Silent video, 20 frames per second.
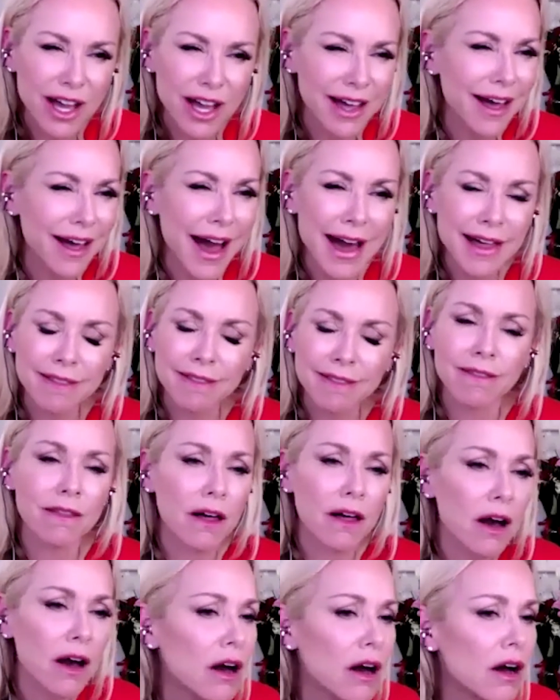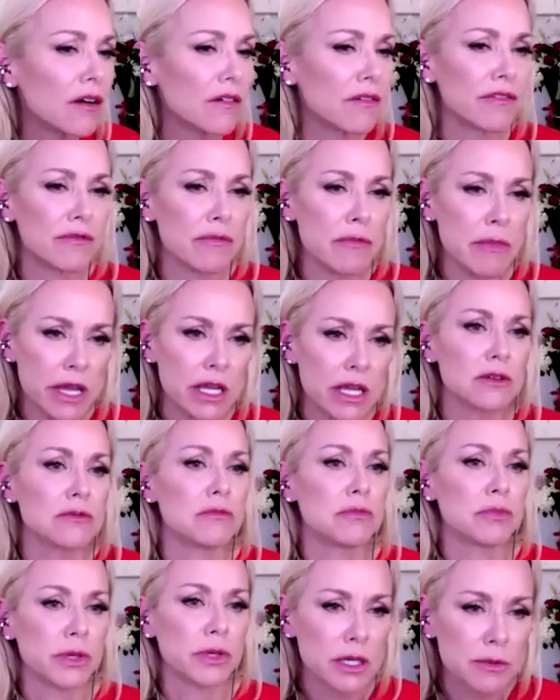I love meeting
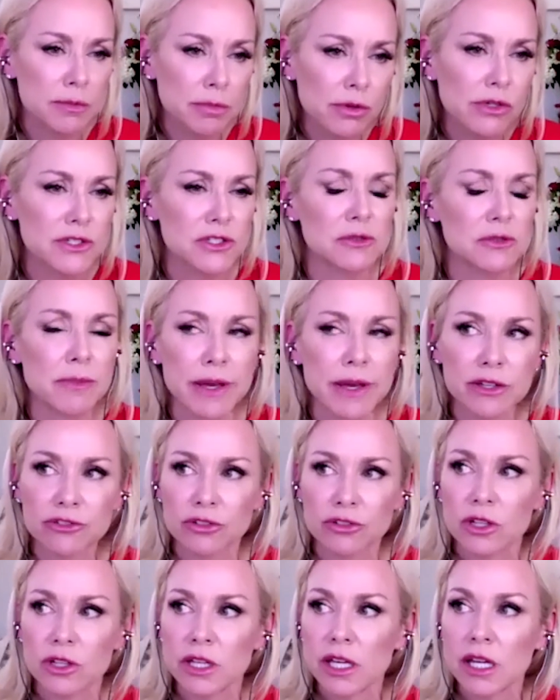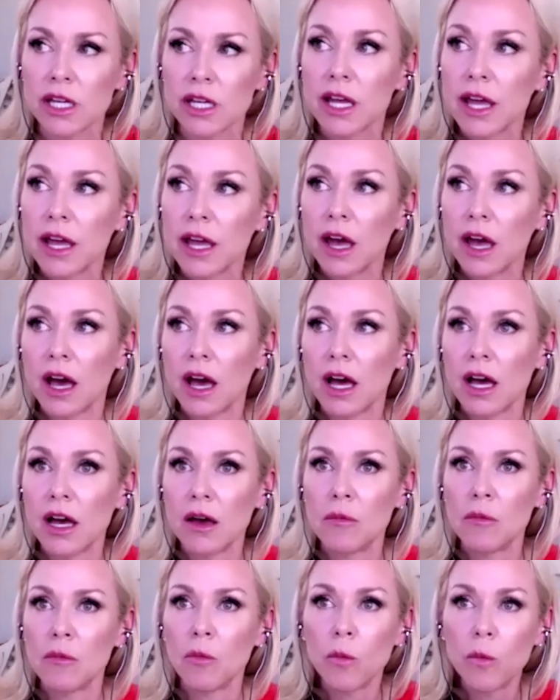people, especially
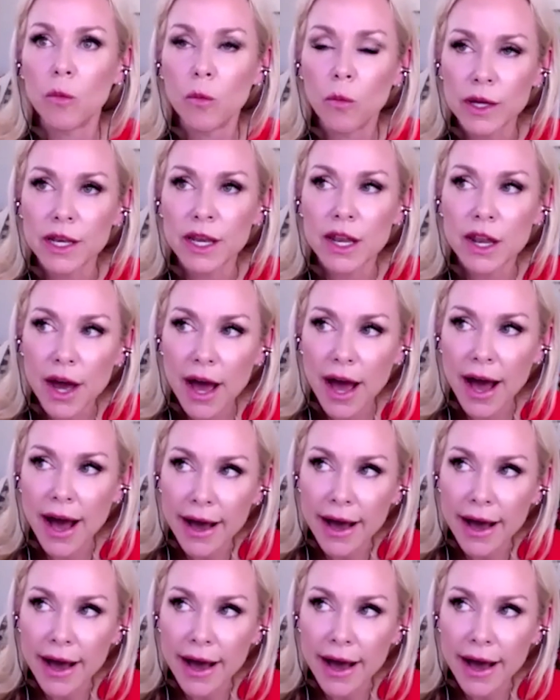when I